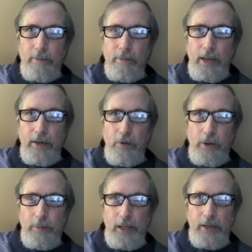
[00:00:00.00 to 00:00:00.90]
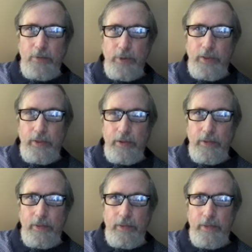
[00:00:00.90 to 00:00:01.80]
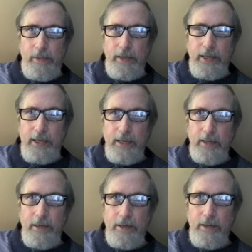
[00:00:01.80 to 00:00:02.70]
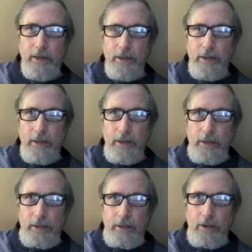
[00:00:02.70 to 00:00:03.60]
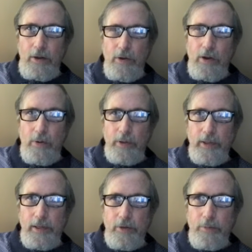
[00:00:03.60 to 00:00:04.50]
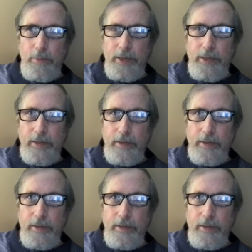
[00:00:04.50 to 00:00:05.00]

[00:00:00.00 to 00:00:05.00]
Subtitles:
I know I played with the thinking logo a little bit.